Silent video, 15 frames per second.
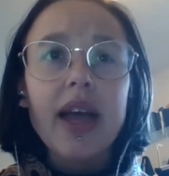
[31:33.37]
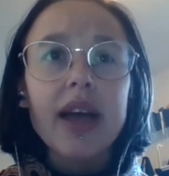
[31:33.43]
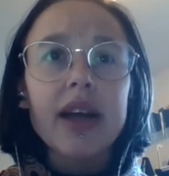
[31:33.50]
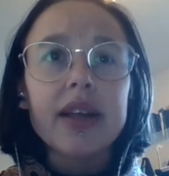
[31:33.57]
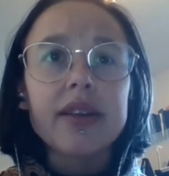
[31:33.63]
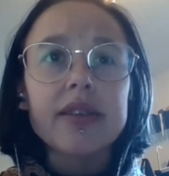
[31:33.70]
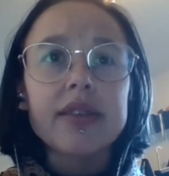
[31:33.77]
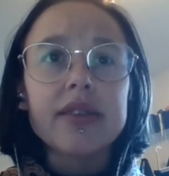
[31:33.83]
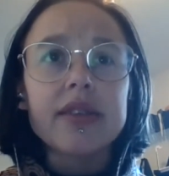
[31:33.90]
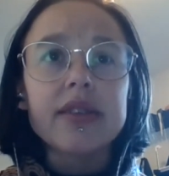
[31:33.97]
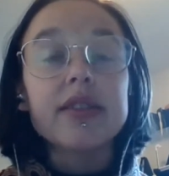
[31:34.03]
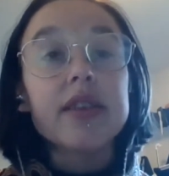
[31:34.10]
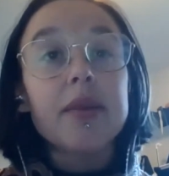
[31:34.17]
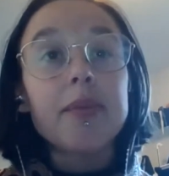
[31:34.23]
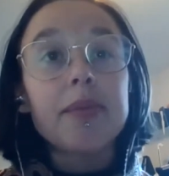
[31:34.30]
And
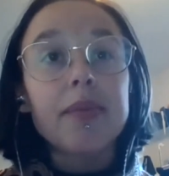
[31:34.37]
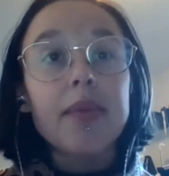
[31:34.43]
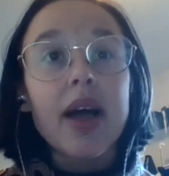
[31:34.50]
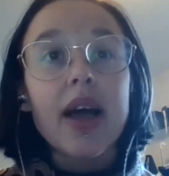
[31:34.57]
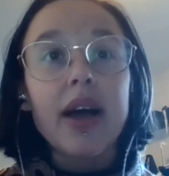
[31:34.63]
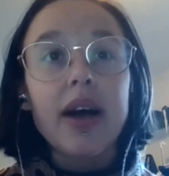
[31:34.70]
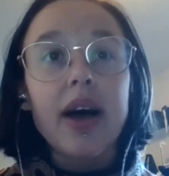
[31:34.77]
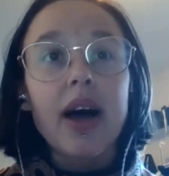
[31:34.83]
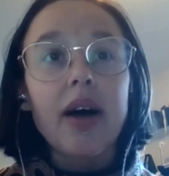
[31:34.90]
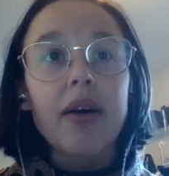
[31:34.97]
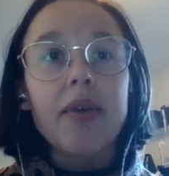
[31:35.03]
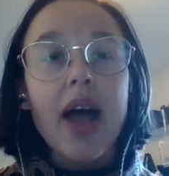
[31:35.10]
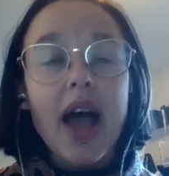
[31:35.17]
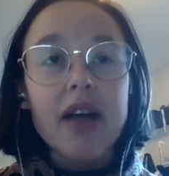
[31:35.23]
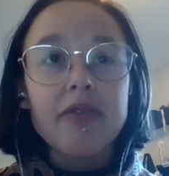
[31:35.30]
some
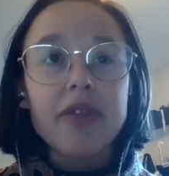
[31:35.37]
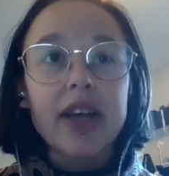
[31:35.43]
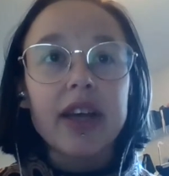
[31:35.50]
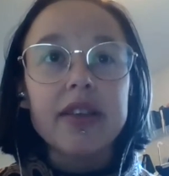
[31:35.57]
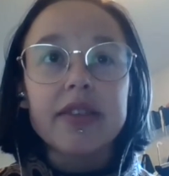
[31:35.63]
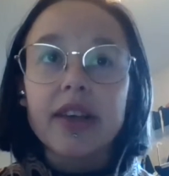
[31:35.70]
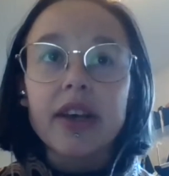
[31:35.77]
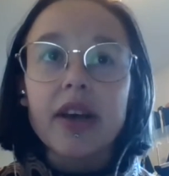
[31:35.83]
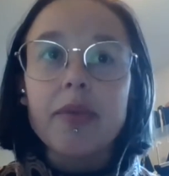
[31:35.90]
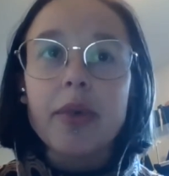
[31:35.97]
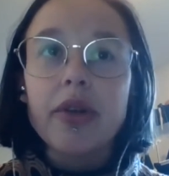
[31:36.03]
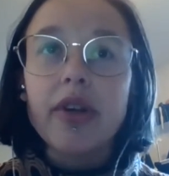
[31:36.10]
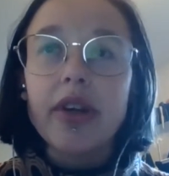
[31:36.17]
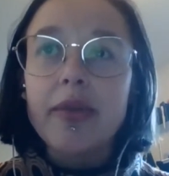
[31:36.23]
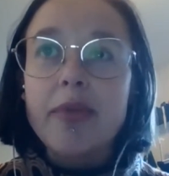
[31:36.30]
advocates and
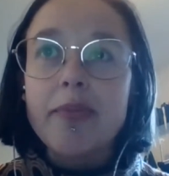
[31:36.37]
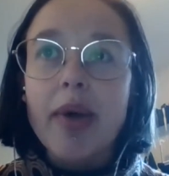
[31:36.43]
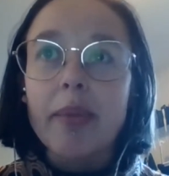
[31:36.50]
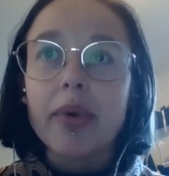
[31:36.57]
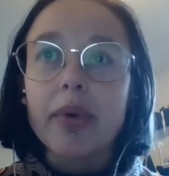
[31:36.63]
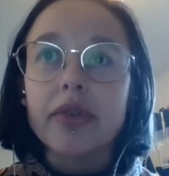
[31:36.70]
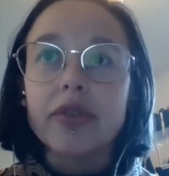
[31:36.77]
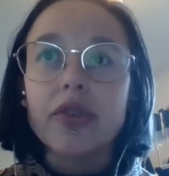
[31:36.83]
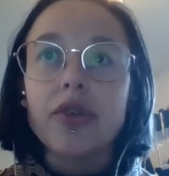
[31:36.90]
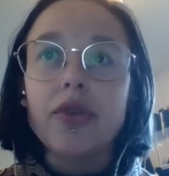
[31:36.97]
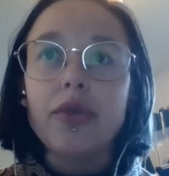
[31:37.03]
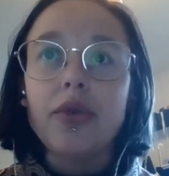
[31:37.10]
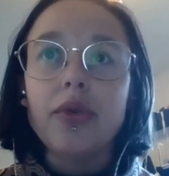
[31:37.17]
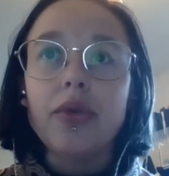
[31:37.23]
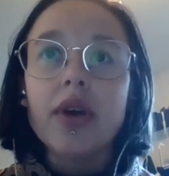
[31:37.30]
community members
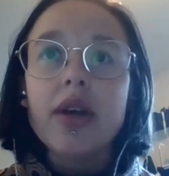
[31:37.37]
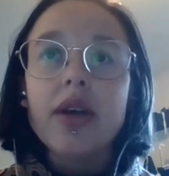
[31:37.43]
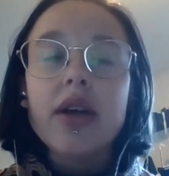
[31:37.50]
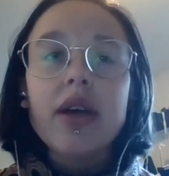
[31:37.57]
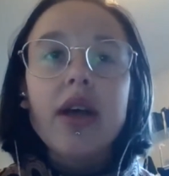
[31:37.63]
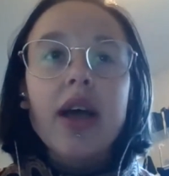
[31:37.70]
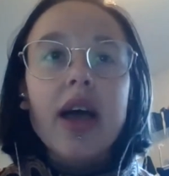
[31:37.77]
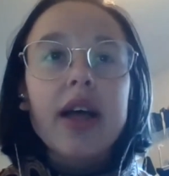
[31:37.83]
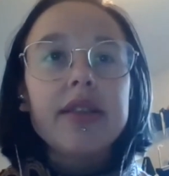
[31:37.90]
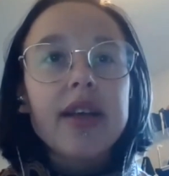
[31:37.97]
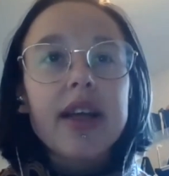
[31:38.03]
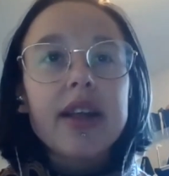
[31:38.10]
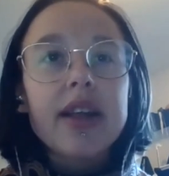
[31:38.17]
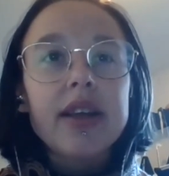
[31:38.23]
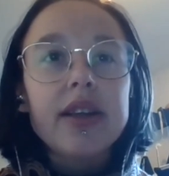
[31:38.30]
who
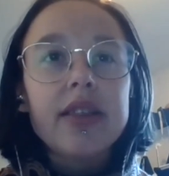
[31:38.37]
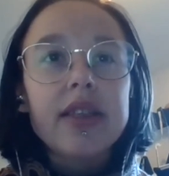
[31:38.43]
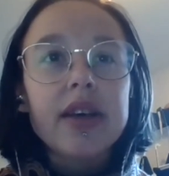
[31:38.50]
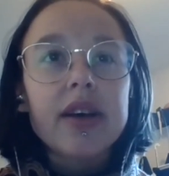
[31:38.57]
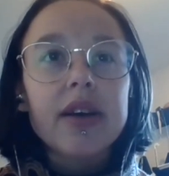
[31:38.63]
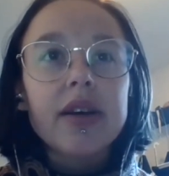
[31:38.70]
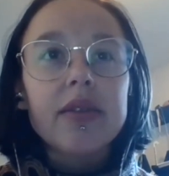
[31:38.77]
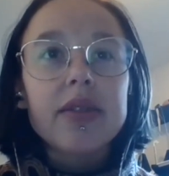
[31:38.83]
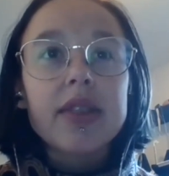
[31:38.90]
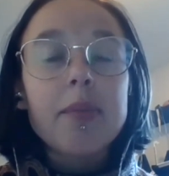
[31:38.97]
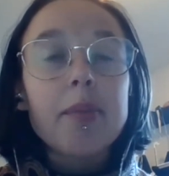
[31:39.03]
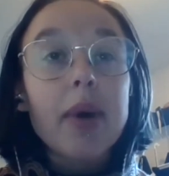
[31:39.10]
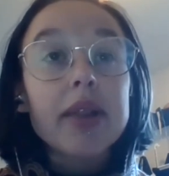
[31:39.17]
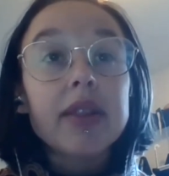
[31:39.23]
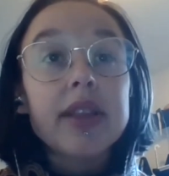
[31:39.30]
attended
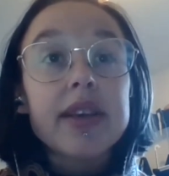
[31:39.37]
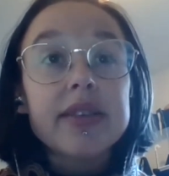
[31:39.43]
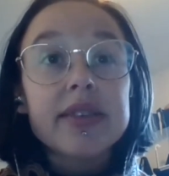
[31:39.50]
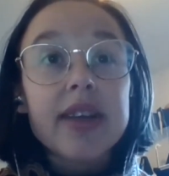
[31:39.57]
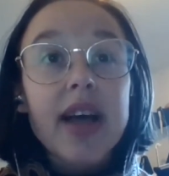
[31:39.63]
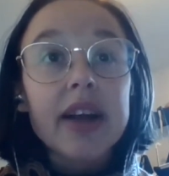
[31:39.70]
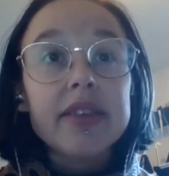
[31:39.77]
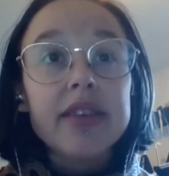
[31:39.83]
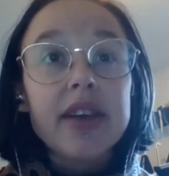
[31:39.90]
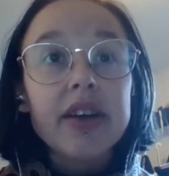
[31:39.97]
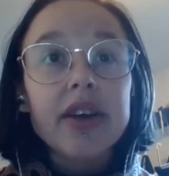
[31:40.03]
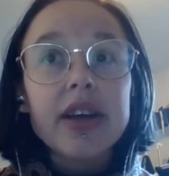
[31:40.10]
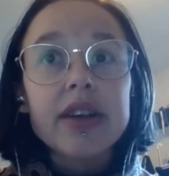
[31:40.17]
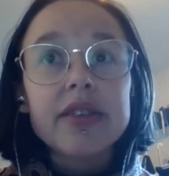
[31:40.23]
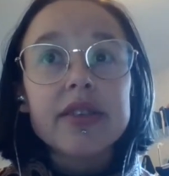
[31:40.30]
the monthly status
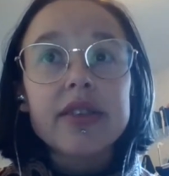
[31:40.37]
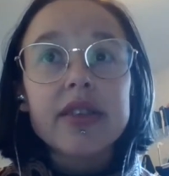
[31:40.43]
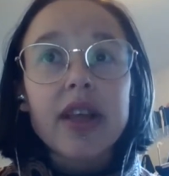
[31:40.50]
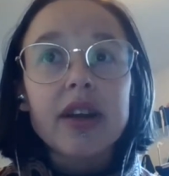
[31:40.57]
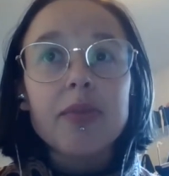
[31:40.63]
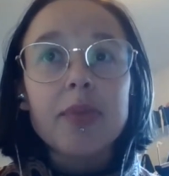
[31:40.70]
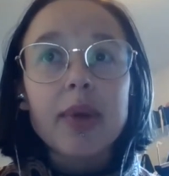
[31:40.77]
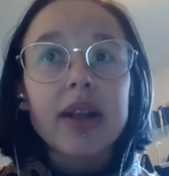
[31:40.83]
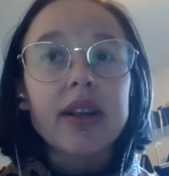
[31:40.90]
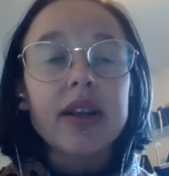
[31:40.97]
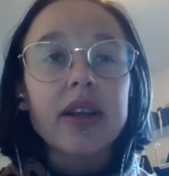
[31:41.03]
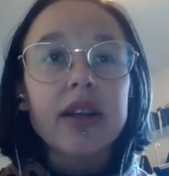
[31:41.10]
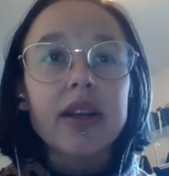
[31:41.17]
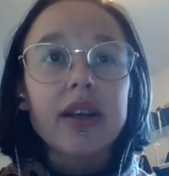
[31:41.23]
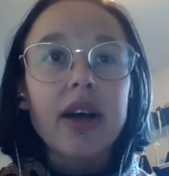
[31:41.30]
hearings that have been